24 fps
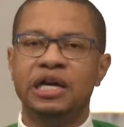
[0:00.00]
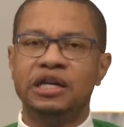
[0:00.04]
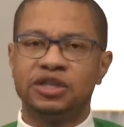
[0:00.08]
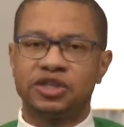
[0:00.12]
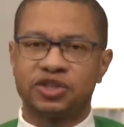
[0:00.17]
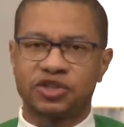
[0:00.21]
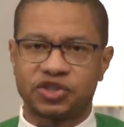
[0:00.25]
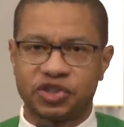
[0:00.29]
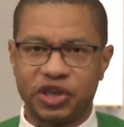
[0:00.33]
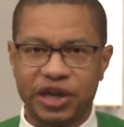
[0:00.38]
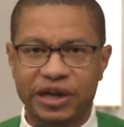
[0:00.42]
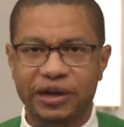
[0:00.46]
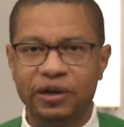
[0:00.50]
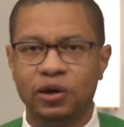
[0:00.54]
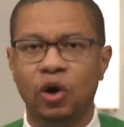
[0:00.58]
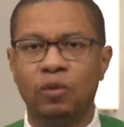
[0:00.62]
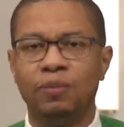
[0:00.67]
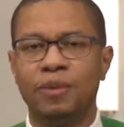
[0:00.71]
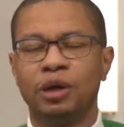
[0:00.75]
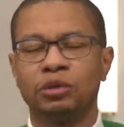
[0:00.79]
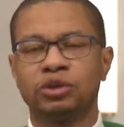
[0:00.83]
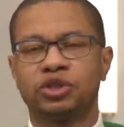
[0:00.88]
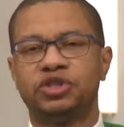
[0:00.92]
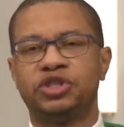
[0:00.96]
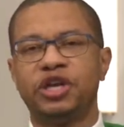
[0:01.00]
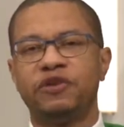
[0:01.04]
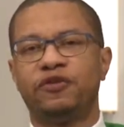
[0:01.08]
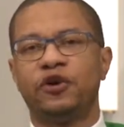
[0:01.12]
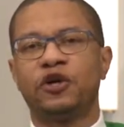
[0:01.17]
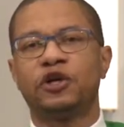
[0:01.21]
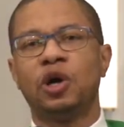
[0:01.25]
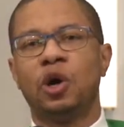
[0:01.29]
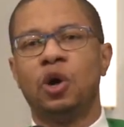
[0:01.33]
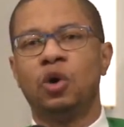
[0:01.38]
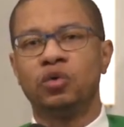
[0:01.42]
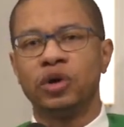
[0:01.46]
single most
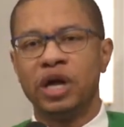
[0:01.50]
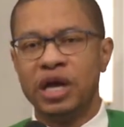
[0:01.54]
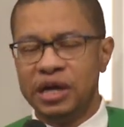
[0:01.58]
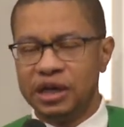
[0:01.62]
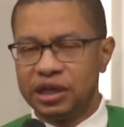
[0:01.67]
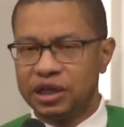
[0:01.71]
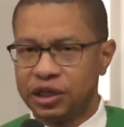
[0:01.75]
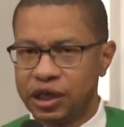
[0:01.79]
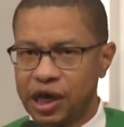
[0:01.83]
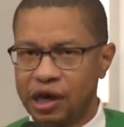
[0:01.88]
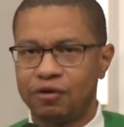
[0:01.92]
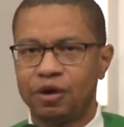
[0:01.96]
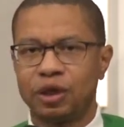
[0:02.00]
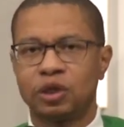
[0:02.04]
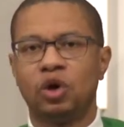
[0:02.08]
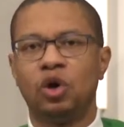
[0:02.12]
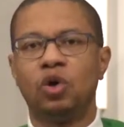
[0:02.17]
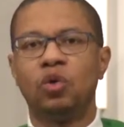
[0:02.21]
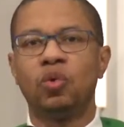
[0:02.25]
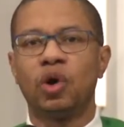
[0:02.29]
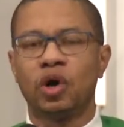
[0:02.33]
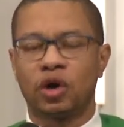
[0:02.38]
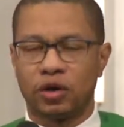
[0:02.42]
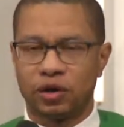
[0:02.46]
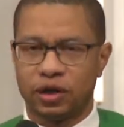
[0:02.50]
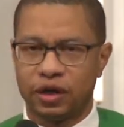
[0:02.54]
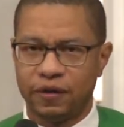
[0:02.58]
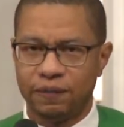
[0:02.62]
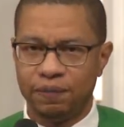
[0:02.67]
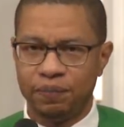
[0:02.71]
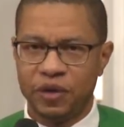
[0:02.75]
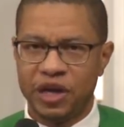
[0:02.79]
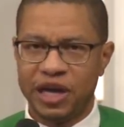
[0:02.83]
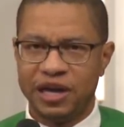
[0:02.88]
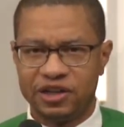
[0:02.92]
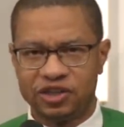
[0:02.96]
difficult clerical work.
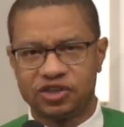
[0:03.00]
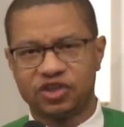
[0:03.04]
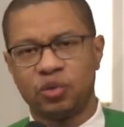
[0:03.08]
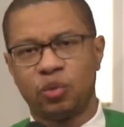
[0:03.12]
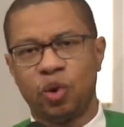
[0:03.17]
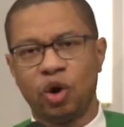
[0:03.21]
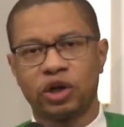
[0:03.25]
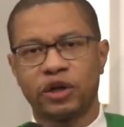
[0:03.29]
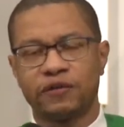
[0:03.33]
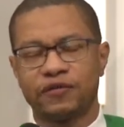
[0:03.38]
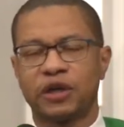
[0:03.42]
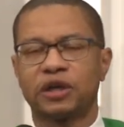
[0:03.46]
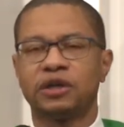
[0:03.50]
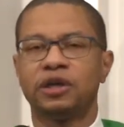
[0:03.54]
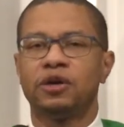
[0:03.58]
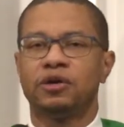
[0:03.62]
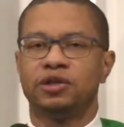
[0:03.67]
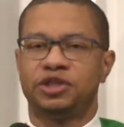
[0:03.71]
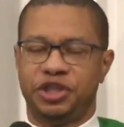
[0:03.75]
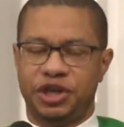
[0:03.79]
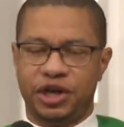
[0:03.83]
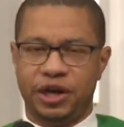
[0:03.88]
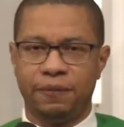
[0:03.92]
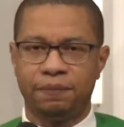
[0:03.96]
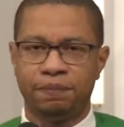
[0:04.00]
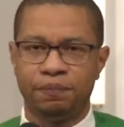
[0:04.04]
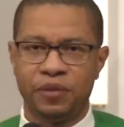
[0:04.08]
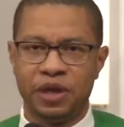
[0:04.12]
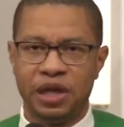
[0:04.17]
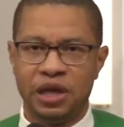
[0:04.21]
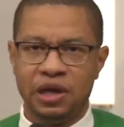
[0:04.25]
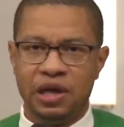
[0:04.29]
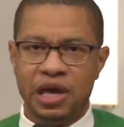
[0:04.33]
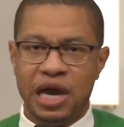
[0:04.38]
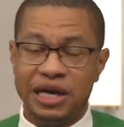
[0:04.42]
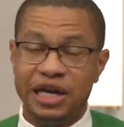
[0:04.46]
It is the work of the clergy.
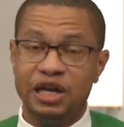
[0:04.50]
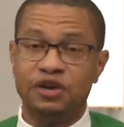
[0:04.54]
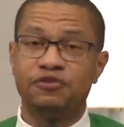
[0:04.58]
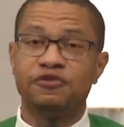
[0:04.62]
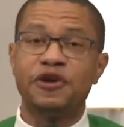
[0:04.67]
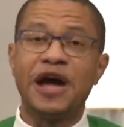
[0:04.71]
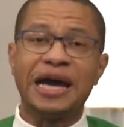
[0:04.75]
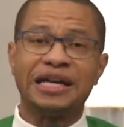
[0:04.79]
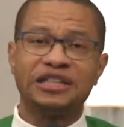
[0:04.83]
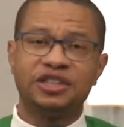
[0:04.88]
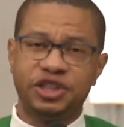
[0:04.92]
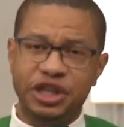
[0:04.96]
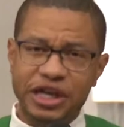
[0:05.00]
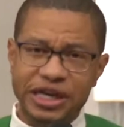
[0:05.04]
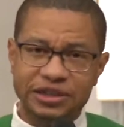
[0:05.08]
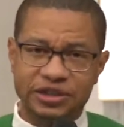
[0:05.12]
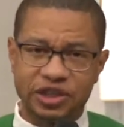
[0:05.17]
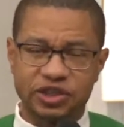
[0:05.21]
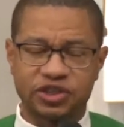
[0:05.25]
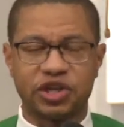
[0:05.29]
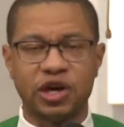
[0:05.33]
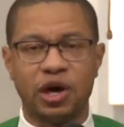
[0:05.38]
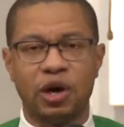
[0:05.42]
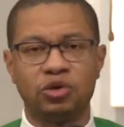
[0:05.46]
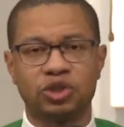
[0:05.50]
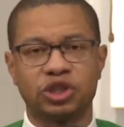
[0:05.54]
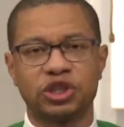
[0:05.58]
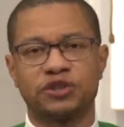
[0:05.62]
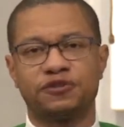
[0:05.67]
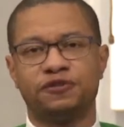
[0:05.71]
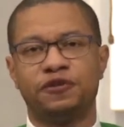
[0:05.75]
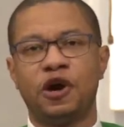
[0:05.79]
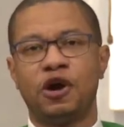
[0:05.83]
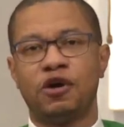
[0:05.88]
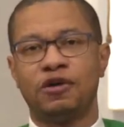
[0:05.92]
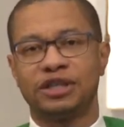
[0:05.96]
And in fact, Jesus goes as
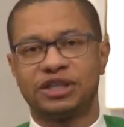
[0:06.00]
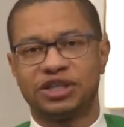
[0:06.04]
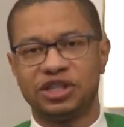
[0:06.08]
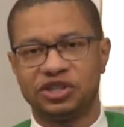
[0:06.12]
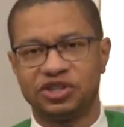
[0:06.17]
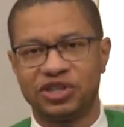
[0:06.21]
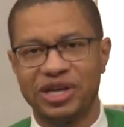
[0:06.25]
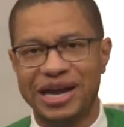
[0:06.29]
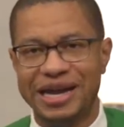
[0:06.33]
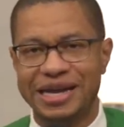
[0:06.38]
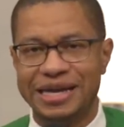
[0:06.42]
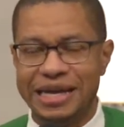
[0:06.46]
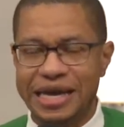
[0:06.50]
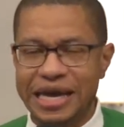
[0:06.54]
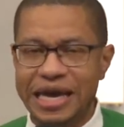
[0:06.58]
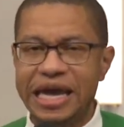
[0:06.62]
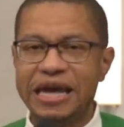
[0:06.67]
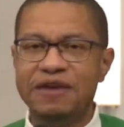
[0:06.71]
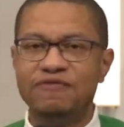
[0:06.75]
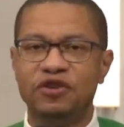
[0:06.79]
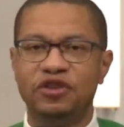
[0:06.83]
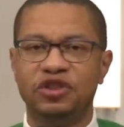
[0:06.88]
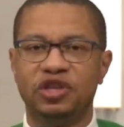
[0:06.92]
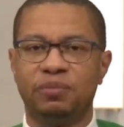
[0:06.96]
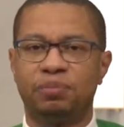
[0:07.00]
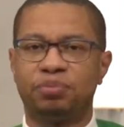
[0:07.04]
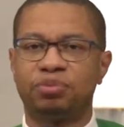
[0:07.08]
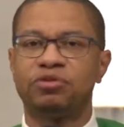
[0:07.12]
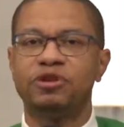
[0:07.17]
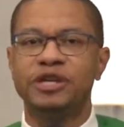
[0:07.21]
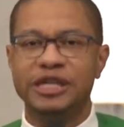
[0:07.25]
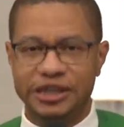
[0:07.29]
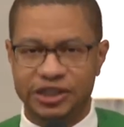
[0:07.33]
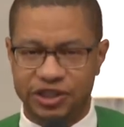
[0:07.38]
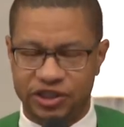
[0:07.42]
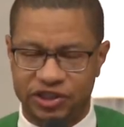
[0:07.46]
far as to say, even the
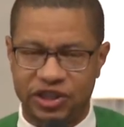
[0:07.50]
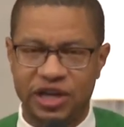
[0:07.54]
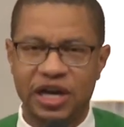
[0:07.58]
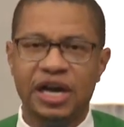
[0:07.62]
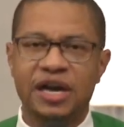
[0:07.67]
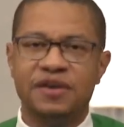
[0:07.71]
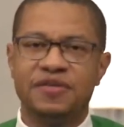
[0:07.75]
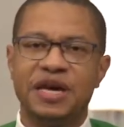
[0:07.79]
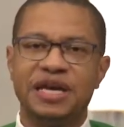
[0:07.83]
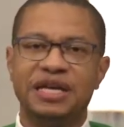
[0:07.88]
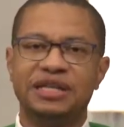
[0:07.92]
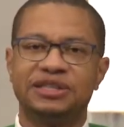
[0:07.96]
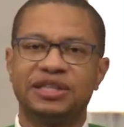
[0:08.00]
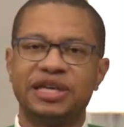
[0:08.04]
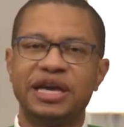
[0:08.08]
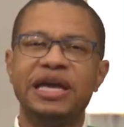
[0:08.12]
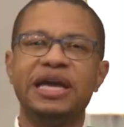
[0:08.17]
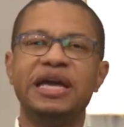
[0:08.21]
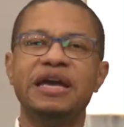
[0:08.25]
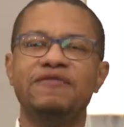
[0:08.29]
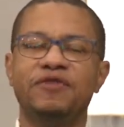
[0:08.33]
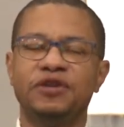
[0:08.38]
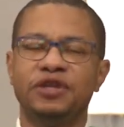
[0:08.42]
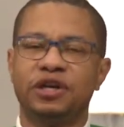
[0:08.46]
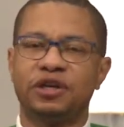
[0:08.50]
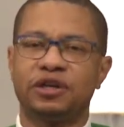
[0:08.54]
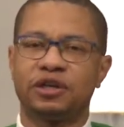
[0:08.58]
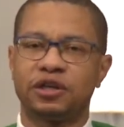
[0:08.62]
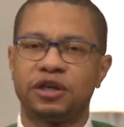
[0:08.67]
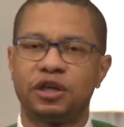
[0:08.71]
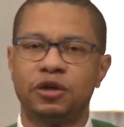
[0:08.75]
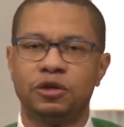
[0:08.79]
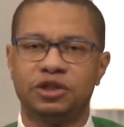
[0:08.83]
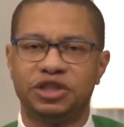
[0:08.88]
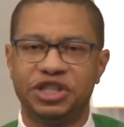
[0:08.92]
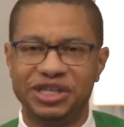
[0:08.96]
priest, that is, even the
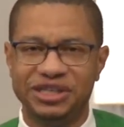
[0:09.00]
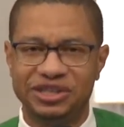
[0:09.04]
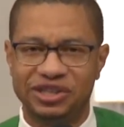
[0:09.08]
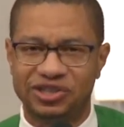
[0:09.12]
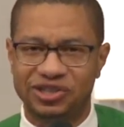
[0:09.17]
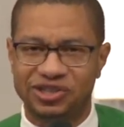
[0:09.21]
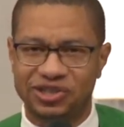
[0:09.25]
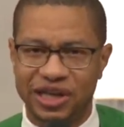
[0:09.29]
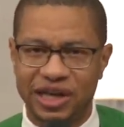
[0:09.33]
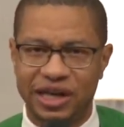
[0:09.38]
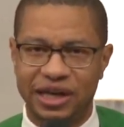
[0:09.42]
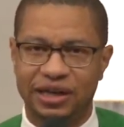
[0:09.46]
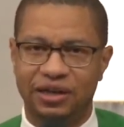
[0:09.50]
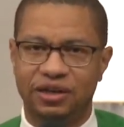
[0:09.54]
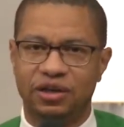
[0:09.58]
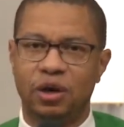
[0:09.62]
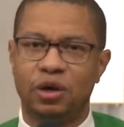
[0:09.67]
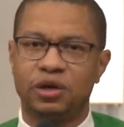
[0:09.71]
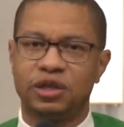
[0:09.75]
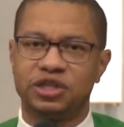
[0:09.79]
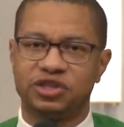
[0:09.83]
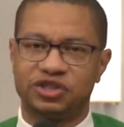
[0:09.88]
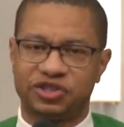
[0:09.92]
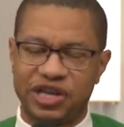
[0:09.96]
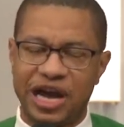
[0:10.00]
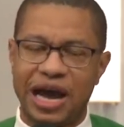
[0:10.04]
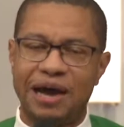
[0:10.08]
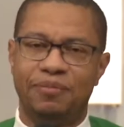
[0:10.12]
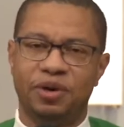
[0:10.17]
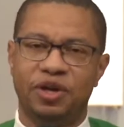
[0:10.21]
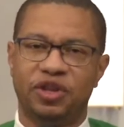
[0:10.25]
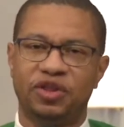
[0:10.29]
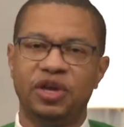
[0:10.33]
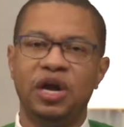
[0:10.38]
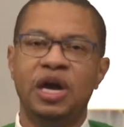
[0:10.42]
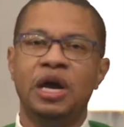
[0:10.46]
clergy, sin on the
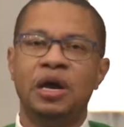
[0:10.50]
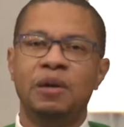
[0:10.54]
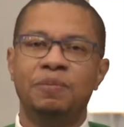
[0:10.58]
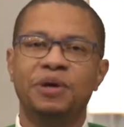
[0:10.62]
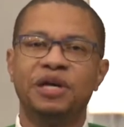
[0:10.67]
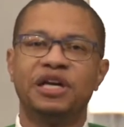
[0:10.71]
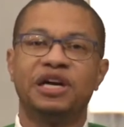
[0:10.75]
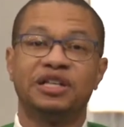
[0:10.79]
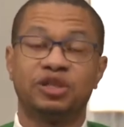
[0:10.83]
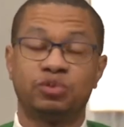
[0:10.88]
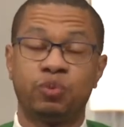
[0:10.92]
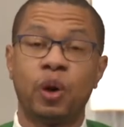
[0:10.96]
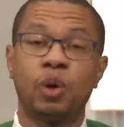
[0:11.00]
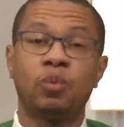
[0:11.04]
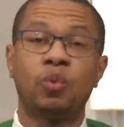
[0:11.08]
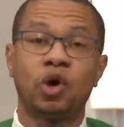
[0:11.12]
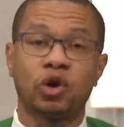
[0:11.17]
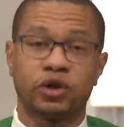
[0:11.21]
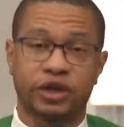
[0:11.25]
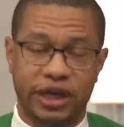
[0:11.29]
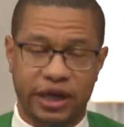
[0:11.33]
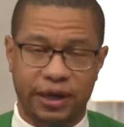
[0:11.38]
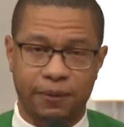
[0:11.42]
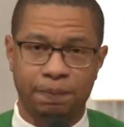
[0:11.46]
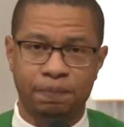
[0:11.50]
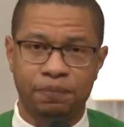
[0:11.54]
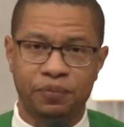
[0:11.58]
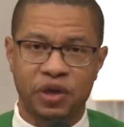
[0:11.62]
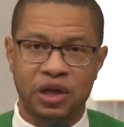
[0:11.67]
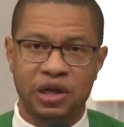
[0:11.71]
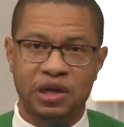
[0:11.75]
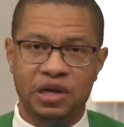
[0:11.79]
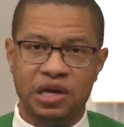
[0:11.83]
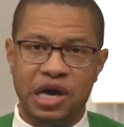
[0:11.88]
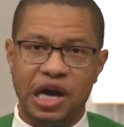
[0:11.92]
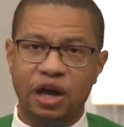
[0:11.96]
Sabbath because we're working.
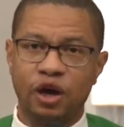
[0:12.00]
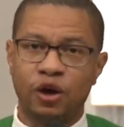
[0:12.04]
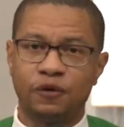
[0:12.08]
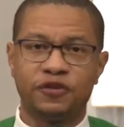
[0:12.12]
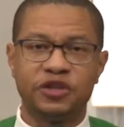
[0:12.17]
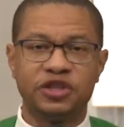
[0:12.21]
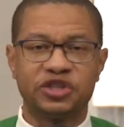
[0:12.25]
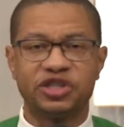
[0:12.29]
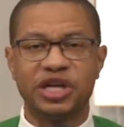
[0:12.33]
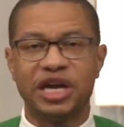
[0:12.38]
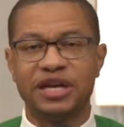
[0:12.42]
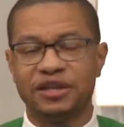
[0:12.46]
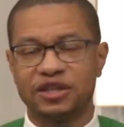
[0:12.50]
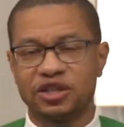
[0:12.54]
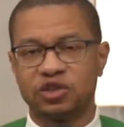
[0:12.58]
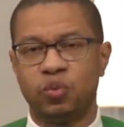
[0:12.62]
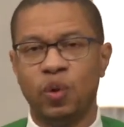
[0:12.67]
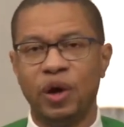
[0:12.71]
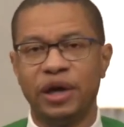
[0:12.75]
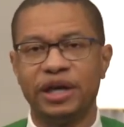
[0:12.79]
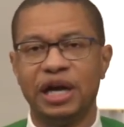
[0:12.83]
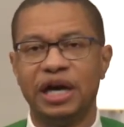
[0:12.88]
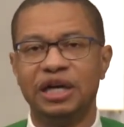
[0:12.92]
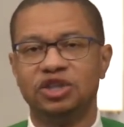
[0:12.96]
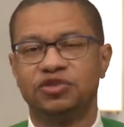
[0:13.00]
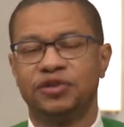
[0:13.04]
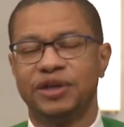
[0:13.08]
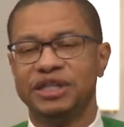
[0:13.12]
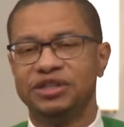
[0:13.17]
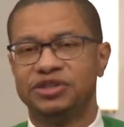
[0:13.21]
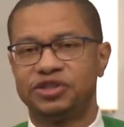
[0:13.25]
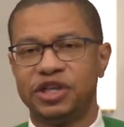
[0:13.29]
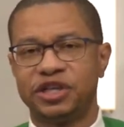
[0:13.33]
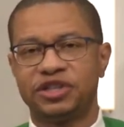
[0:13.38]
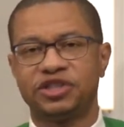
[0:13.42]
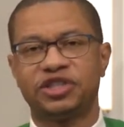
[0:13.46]
I often say there's
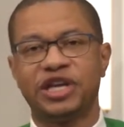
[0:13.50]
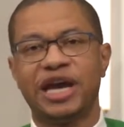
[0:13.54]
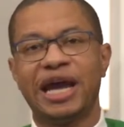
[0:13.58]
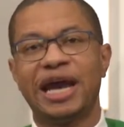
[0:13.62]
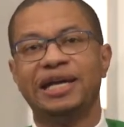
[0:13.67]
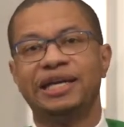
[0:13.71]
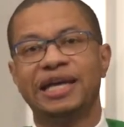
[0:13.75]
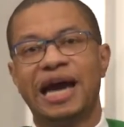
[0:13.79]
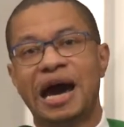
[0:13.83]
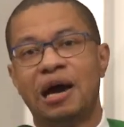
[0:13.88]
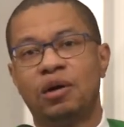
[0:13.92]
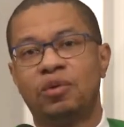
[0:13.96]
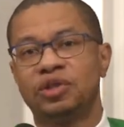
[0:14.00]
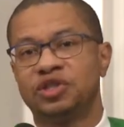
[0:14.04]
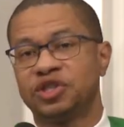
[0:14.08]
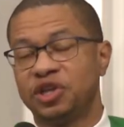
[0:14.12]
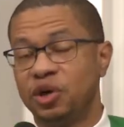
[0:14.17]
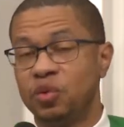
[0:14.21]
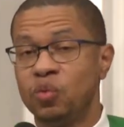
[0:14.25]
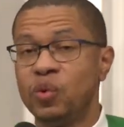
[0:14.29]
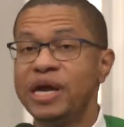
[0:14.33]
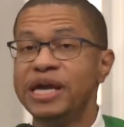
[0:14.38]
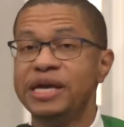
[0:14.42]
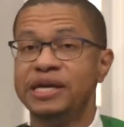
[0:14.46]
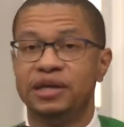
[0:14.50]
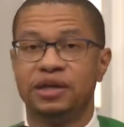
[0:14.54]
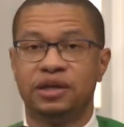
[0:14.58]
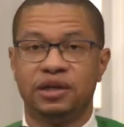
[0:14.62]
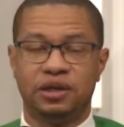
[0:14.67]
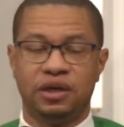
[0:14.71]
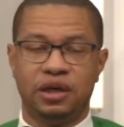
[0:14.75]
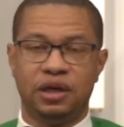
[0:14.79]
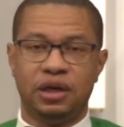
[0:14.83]
168 hours in a week.